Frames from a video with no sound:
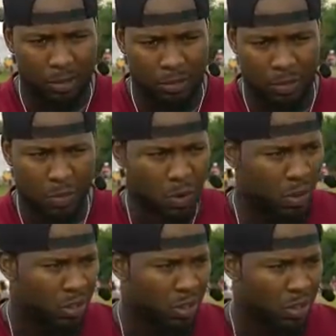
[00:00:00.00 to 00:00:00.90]
I'm looking for
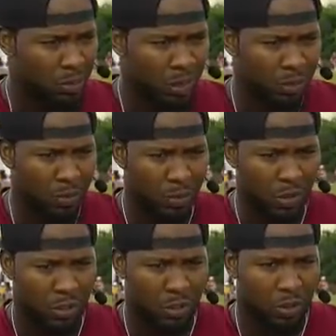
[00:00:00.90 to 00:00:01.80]
more. You know, I'm looking for
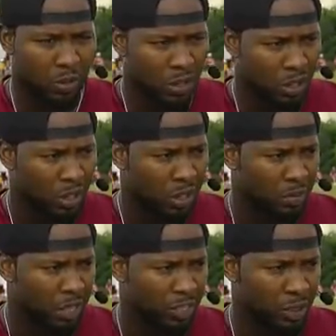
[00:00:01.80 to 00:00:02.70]
more to do.
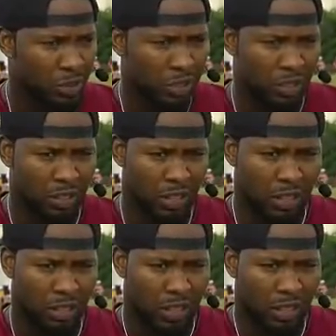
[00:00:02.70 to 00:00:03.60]
Um, that's just one of the
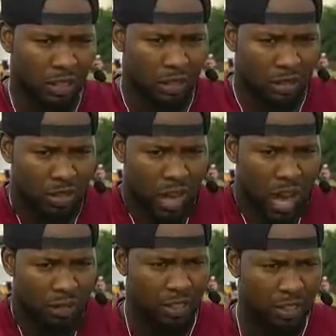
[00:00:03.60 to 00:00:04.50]
things that you know.
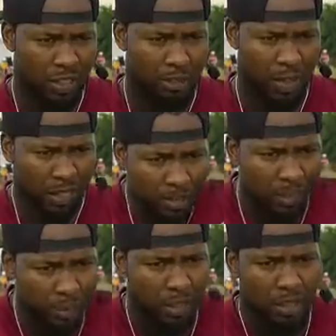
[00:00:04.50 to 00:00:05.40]
Obviously, he blessed
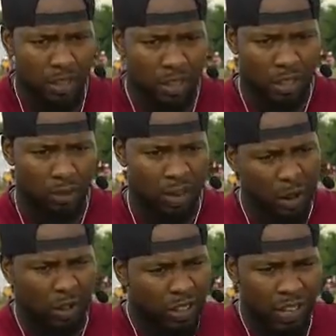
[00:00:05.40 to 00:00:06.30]
me with, um, but
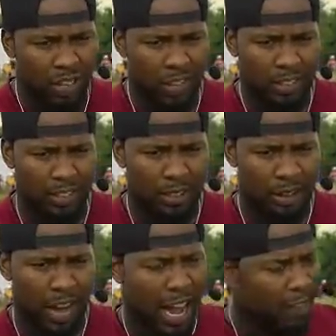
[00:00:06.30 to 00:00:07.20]
I don't look at it as
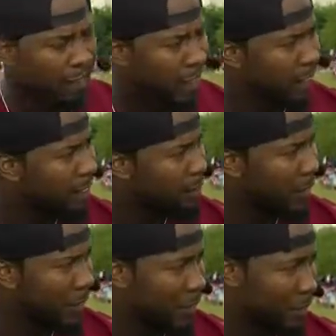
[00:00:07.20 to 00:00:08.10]
you know I have that mm-hmm.
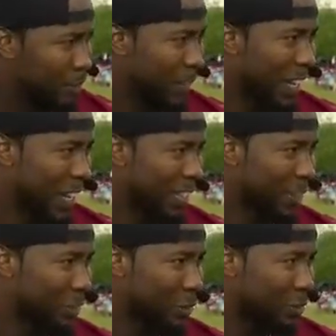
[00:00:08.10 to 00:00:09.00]
because I don't feel like I
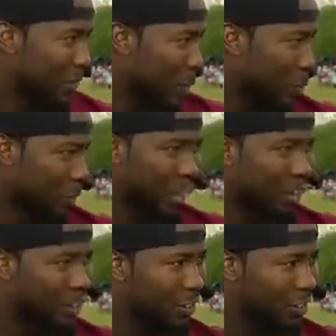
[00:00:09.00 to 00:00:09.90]
still do because I work
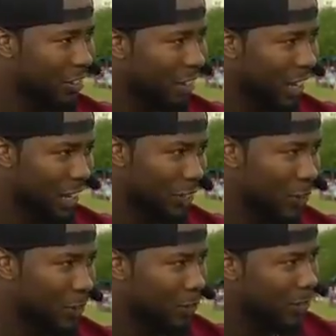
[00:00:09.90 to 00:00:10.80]
out here like I
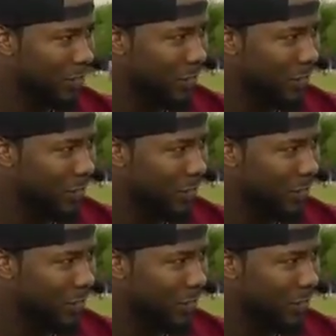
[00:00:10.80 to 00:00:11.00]
don't.